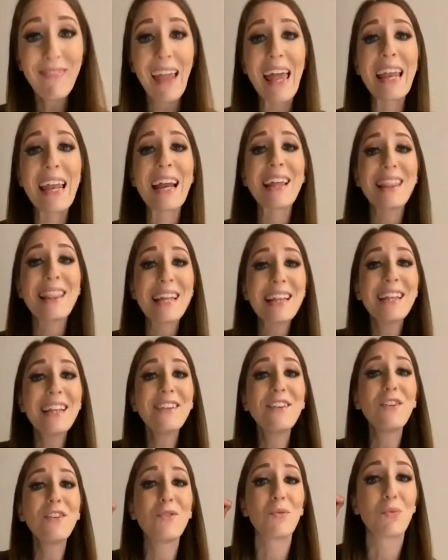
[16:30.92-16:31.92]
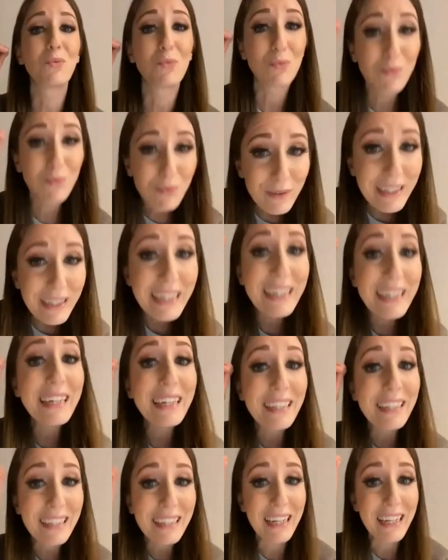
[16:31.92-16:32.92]
and I think this is
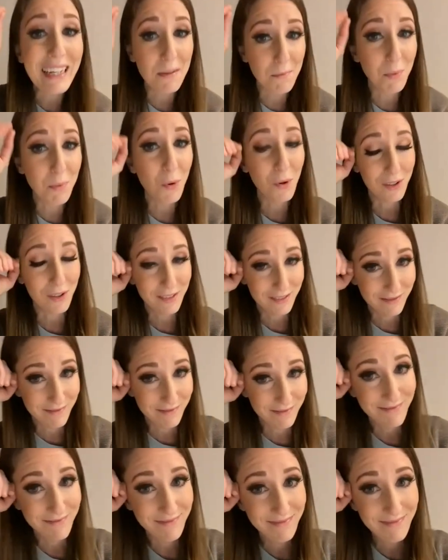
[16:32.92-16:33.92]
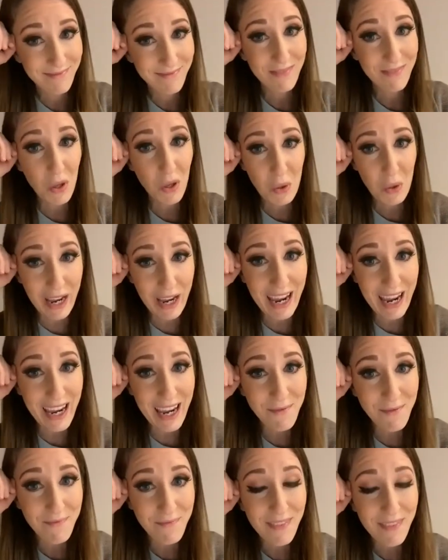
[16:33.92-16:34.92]
really important.
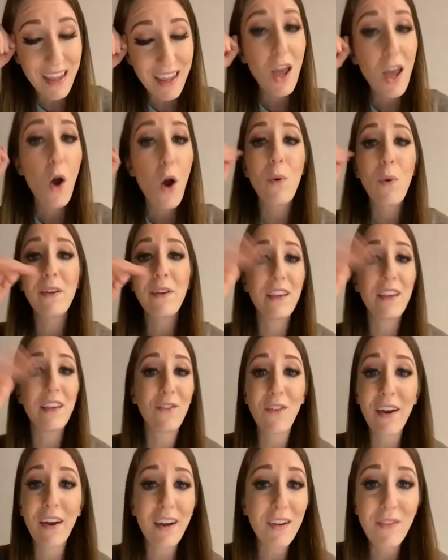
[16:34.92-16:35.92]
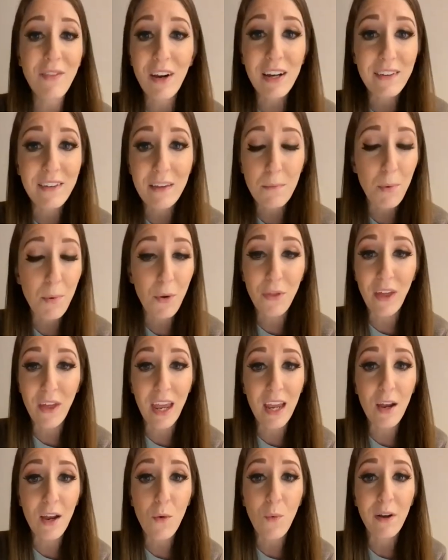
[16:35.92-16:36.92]
Okay. Was this very, very simple
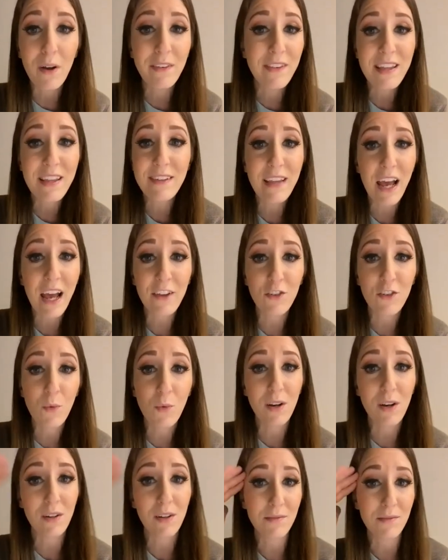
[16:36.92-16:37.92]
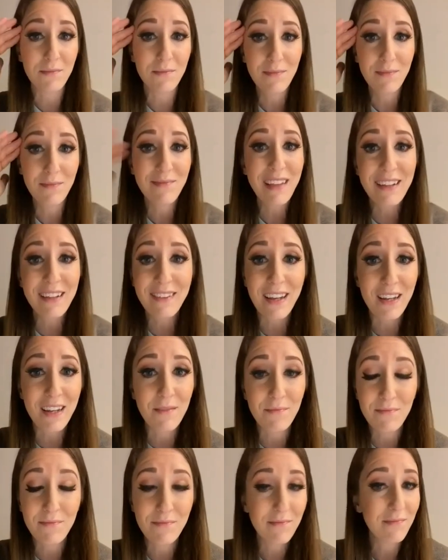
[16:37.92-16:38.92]
thing was this has to work. That's it.
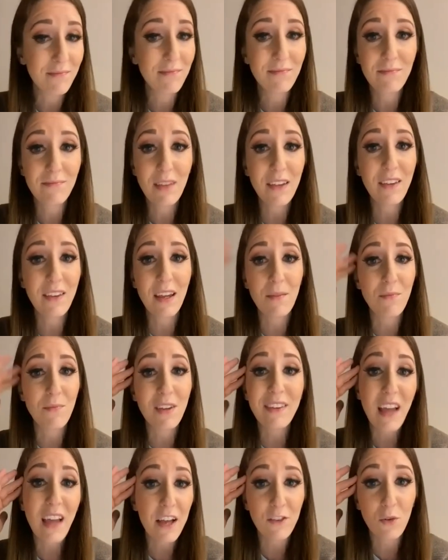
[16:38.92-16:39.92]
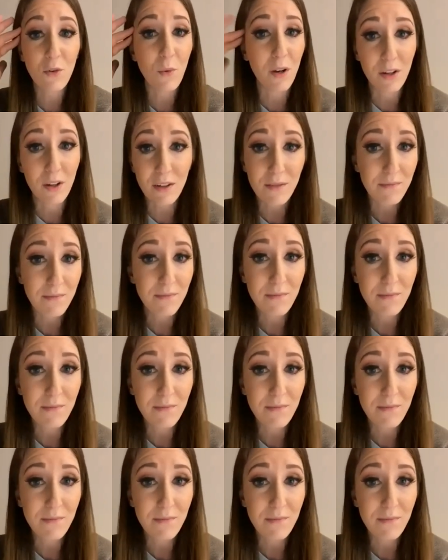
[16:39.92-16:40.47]
That's it. This has to work.